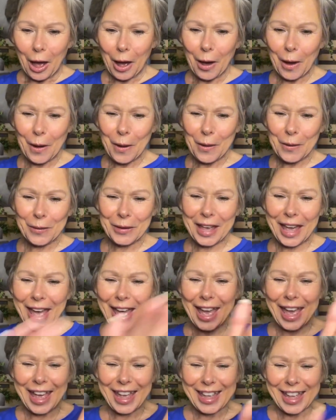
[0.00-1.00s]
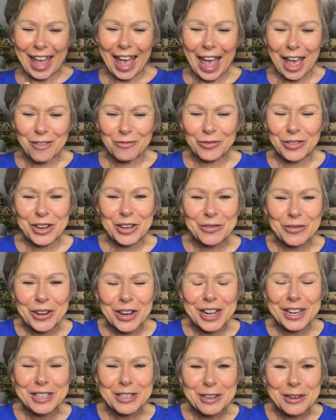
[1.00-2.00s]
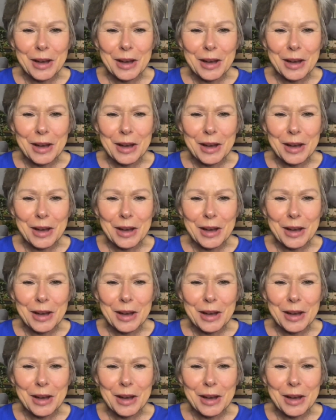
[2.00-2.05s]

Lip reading: Okay, everyone,